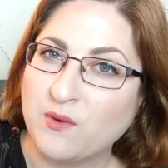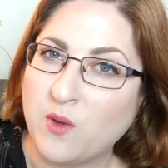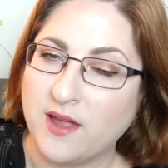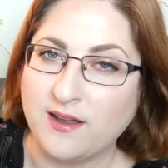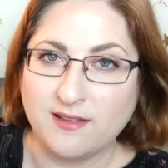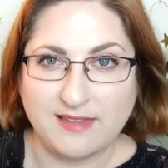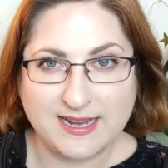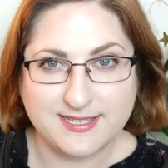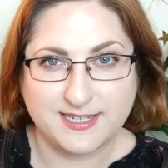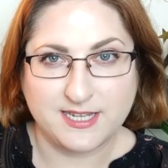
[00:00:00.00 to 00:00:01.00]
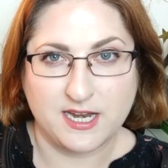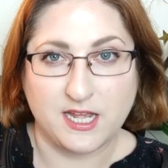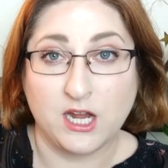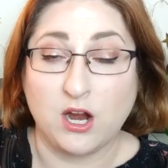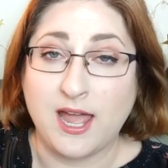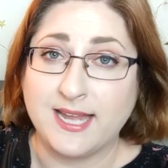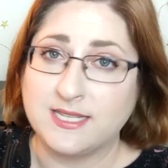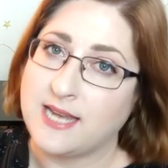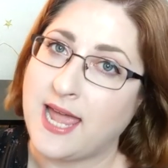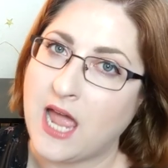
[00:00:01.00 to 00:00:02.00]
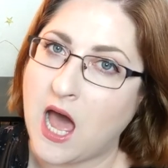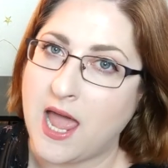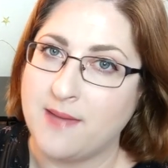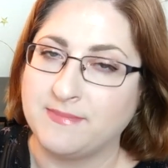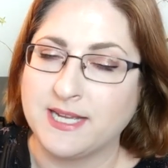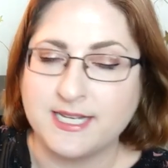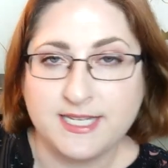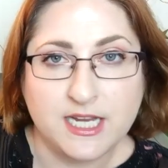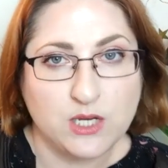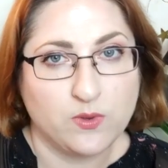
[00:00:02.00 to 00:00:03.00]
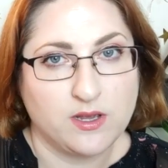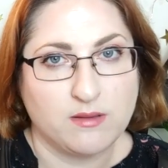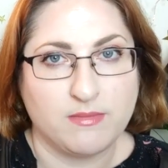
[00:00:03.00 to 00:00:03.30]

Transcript: everyone, Alexa Donne here, and today I am continuing